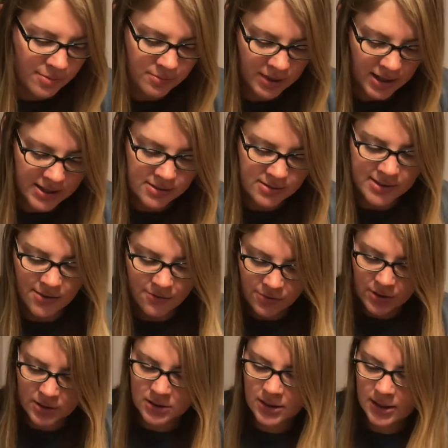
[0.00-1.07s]
It
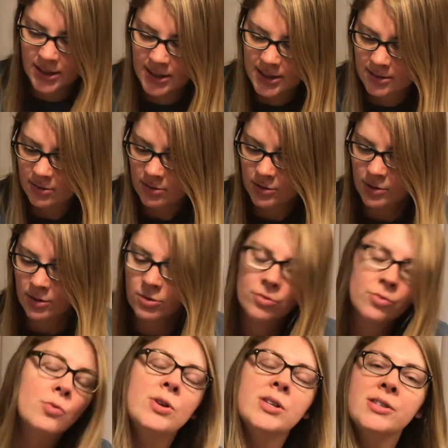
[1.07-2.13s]
definitely
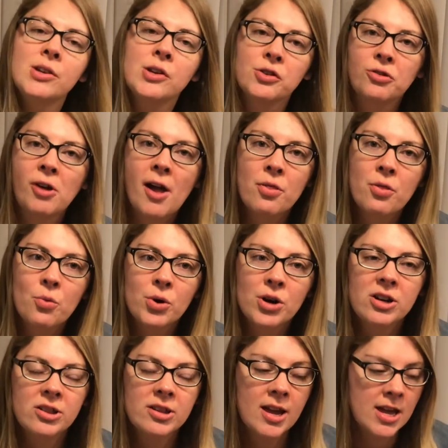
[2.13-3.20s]
was around the
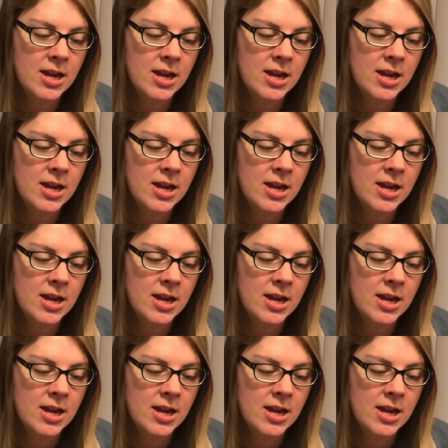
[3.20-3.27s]
world.